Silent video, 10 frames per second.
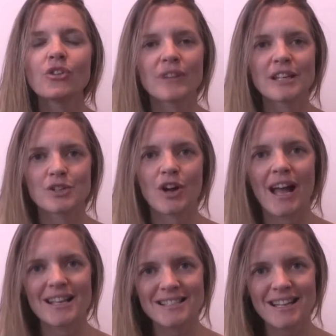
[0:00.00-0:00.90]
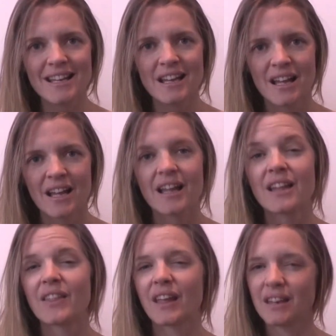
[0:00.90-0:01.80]
reads your essay,
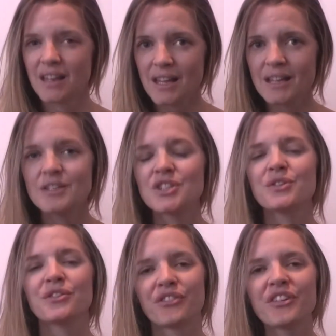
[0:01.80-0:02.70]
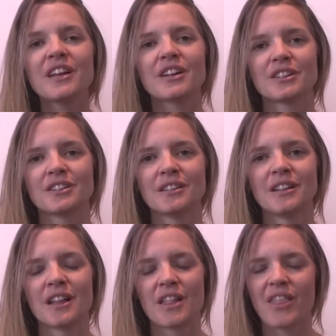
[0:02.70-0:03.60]
they need to feel
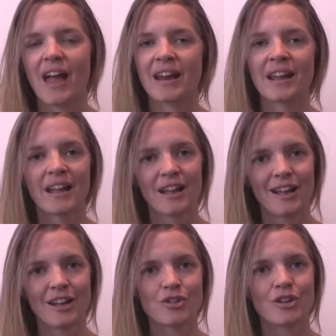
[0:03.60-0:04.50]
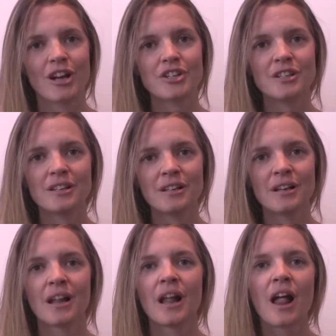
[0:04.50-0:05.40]
that introduction,
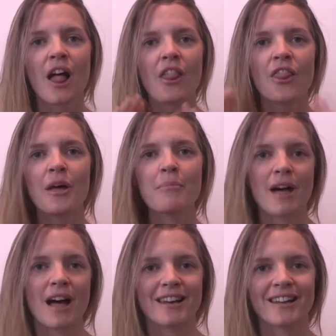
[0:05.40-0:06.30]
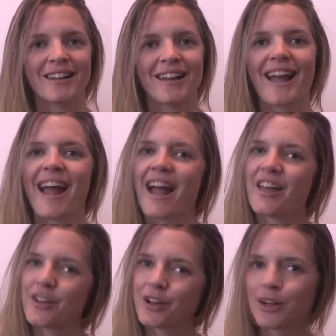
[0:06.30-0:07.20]
the body, and
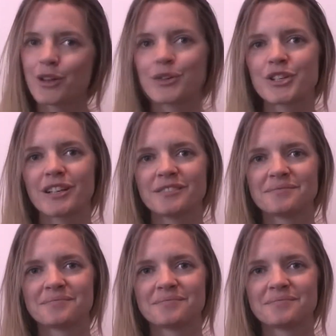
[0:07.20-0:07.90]
the conclusion.